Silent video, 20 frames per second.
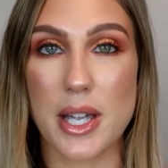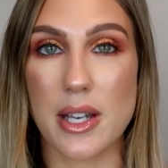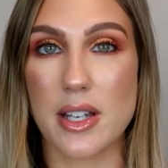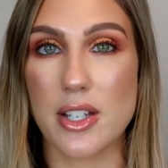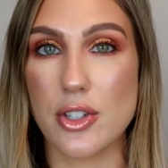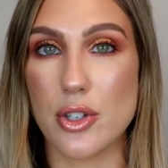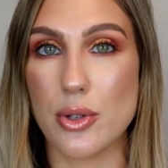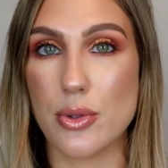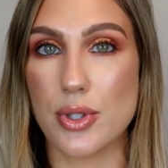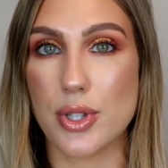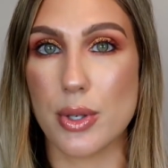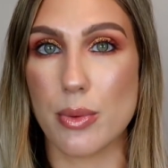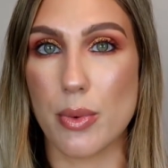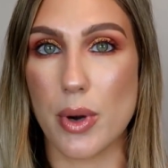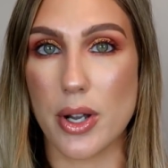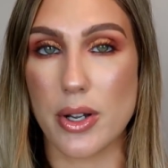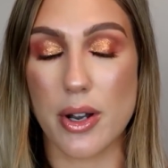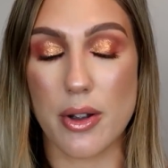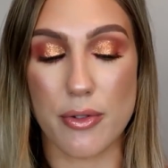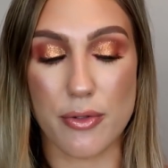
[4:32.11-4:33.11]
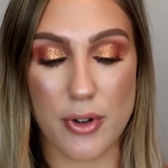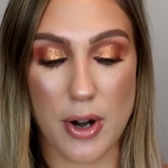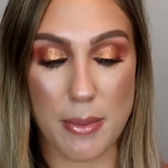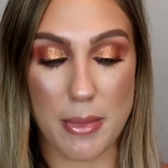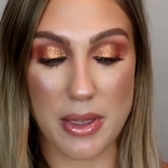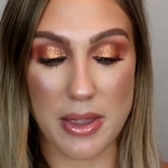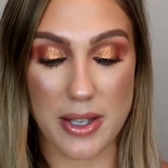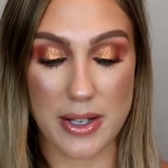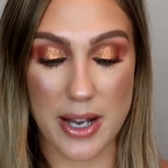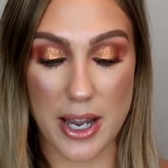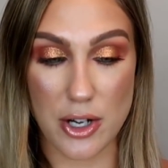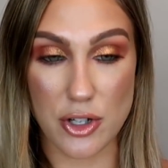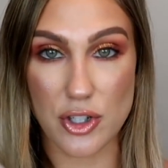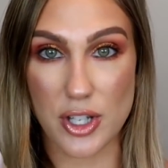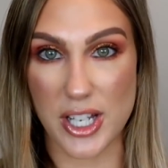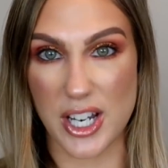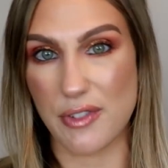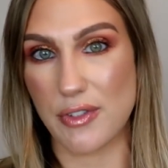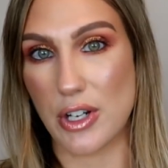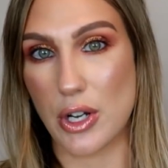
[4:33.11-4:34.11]
I can use the one from Laneige.
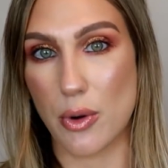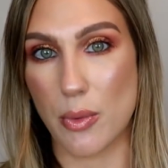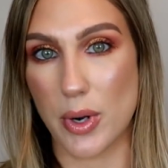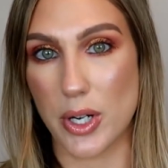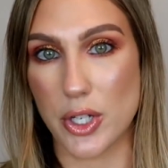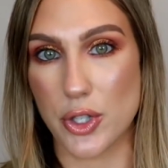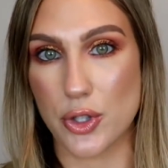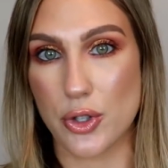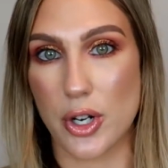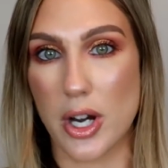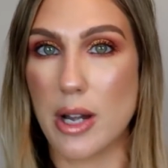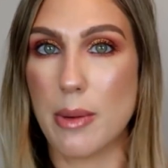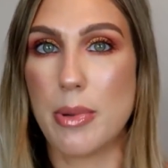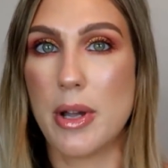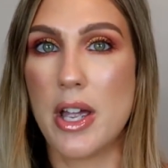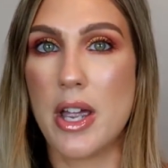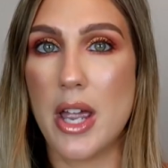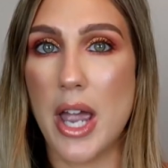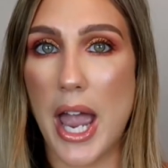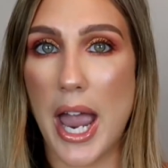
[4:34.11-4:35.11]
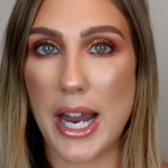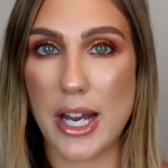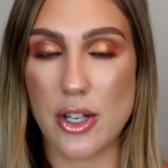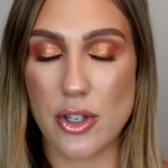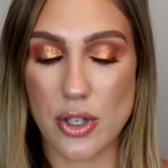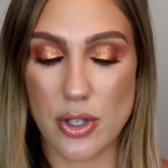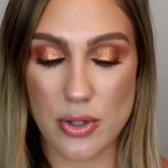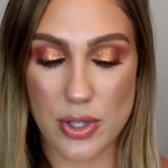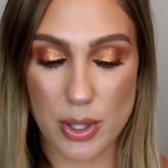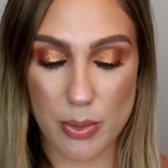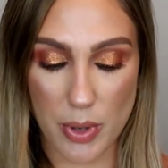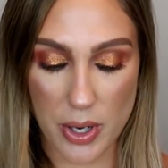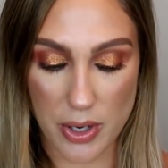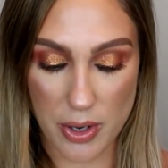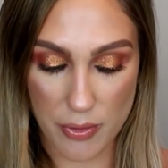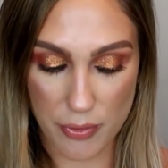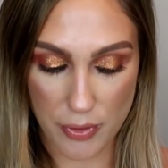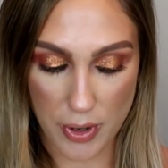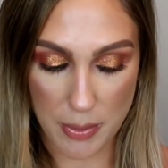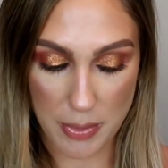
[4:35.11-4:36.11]
Like if I don't want to scrub, I can use the
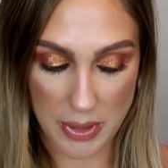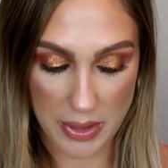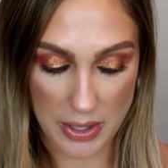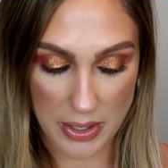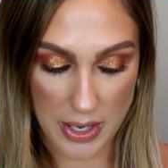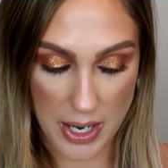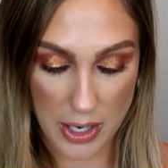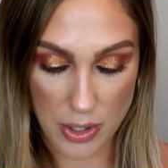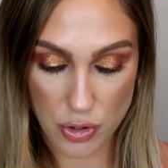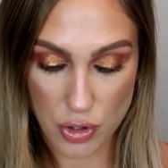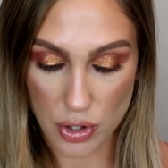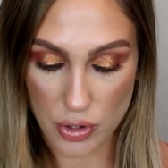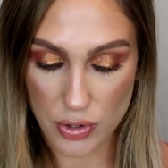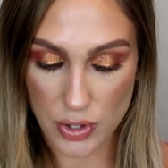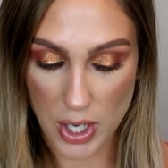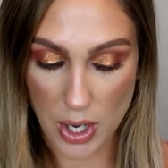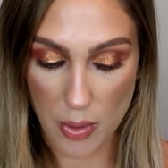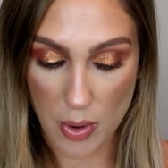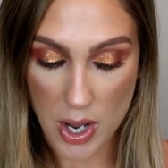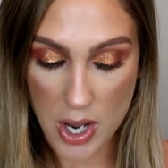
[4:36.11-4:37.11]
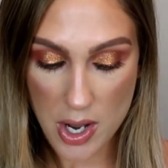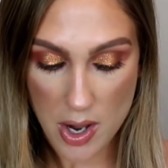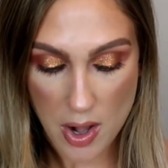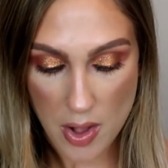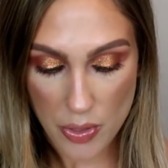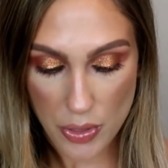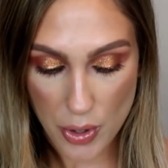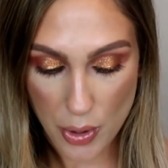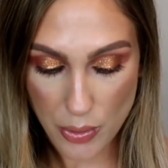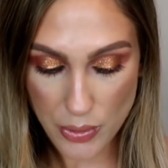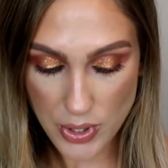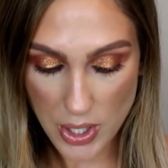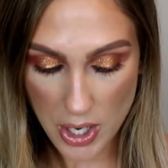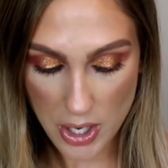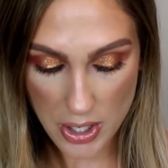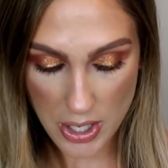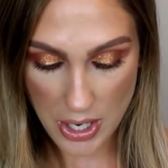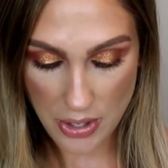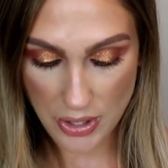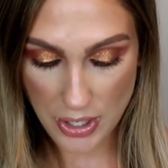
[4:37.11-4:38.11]
one from Laneige. So those
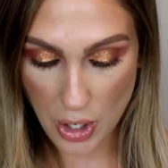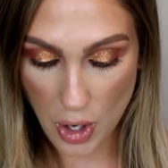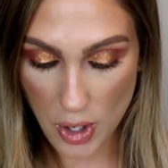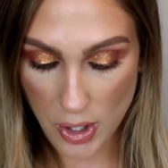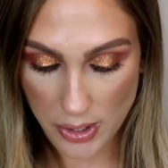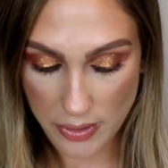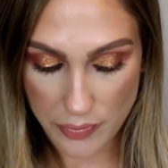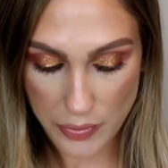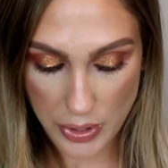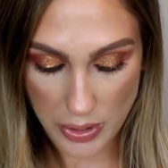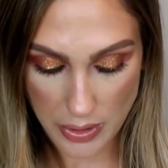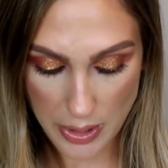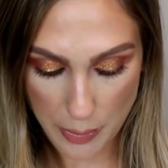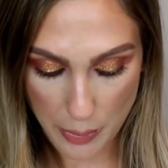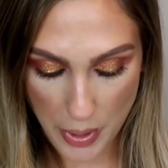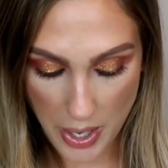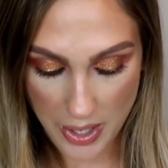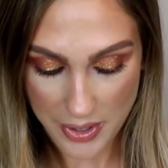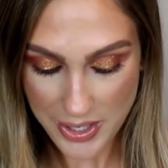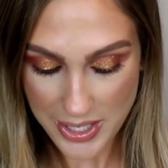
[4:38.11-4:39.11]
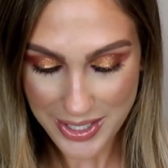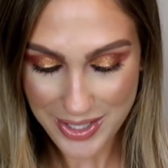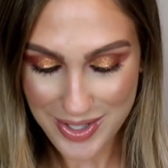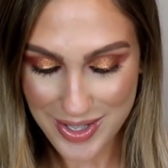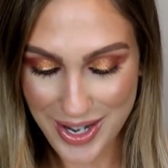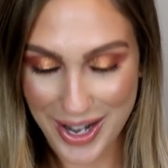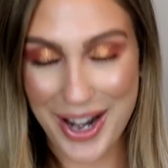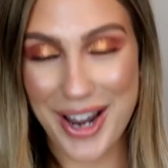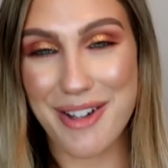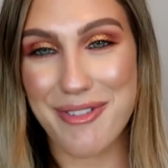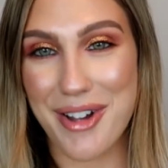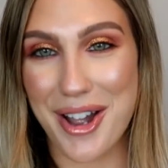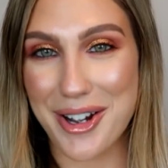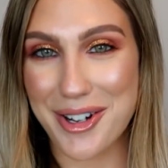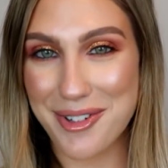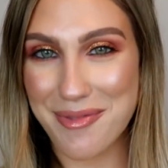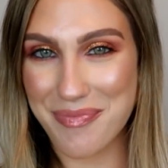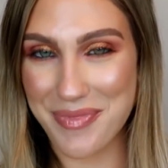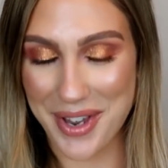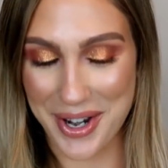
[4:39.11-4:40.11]
are, I think, all of the lip products that I have
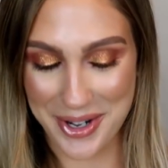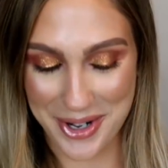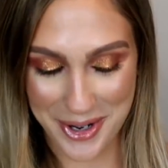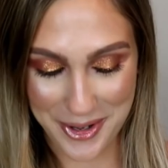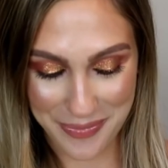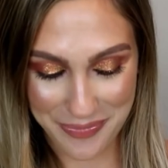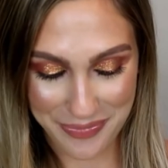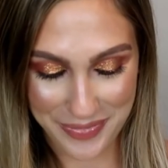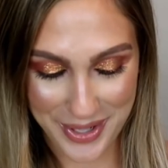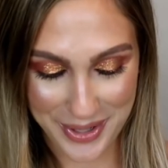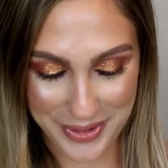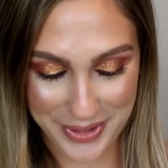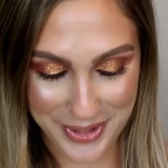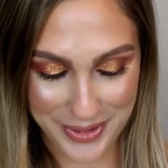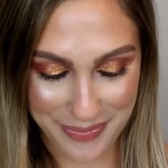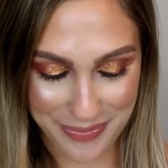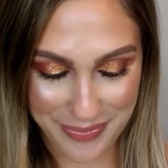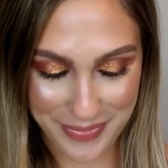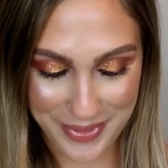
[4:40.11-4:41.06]
out. I know, those